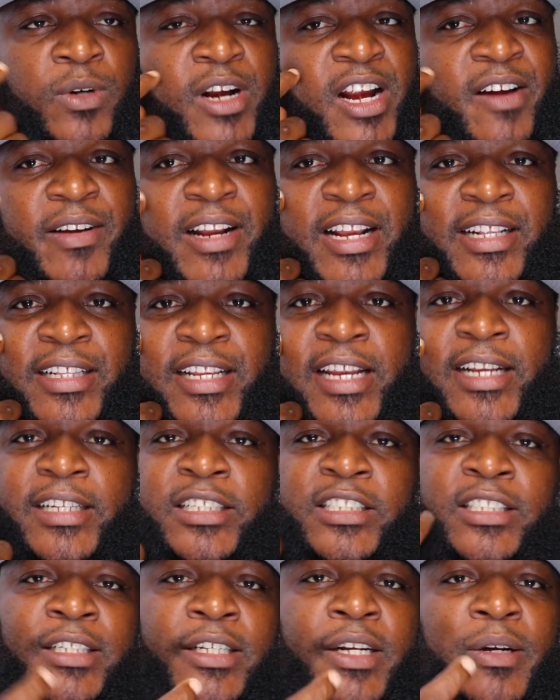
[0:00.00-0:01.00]
Whatever they think
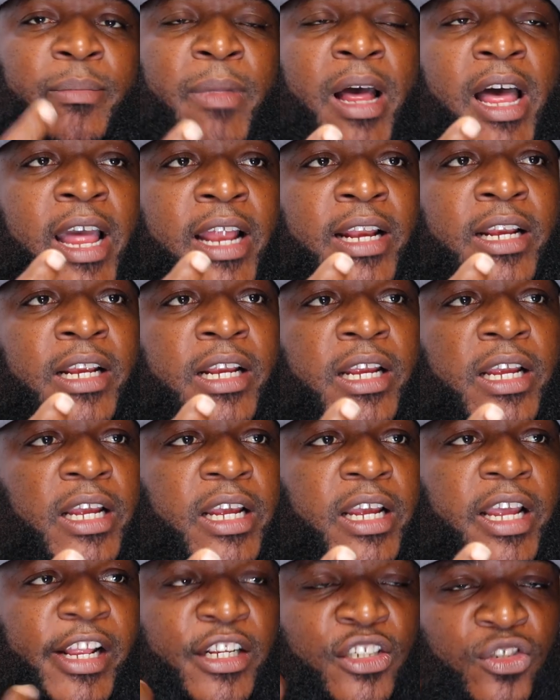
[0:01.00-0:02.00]
that's in their mind,
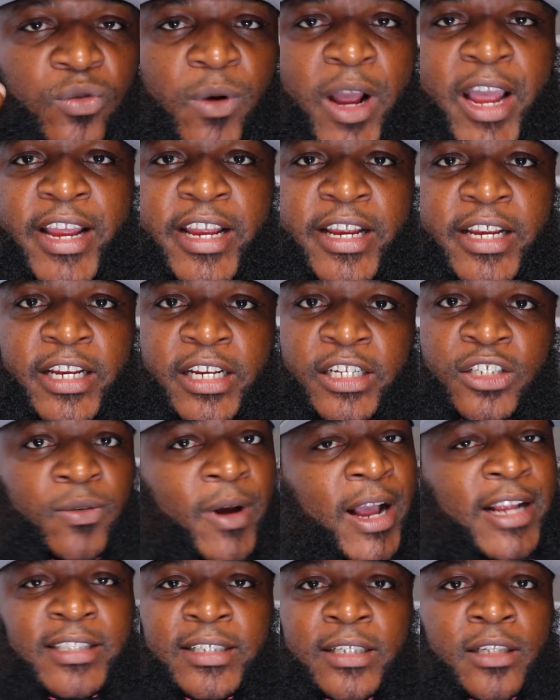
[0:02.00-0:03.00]
it's right
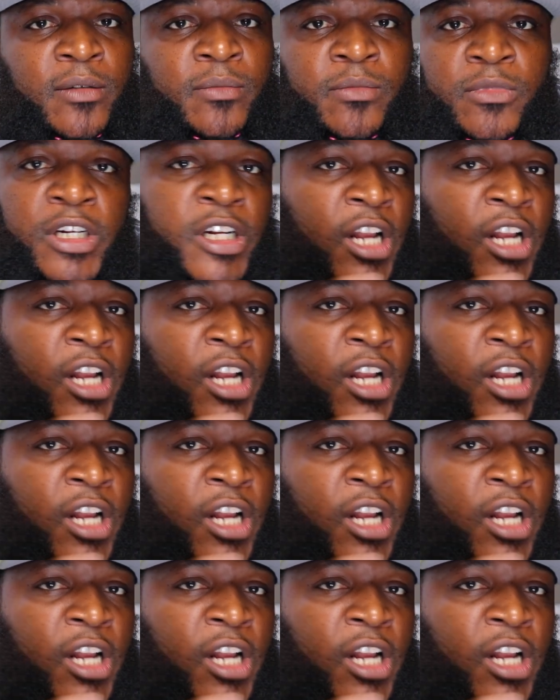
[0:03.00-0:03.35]
to them.